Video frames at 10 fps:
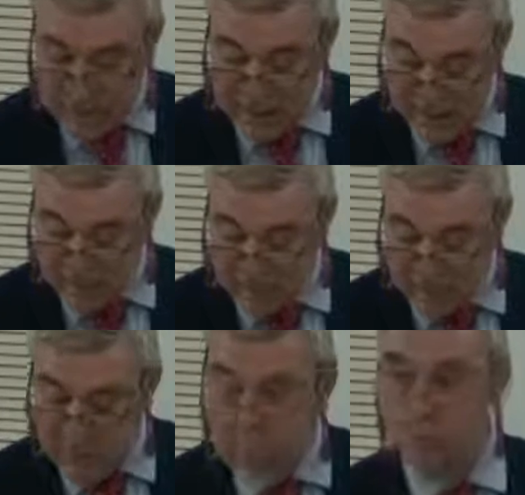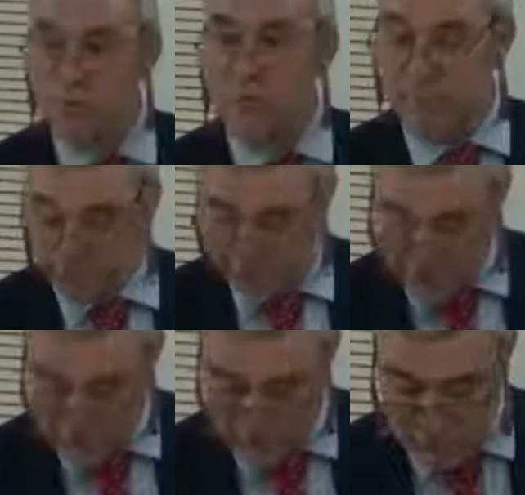and lifetime of a
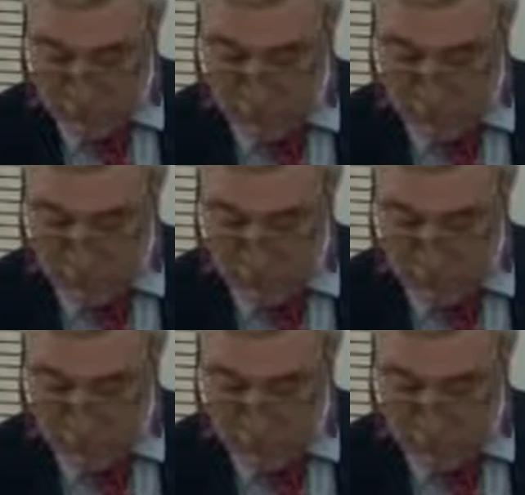professional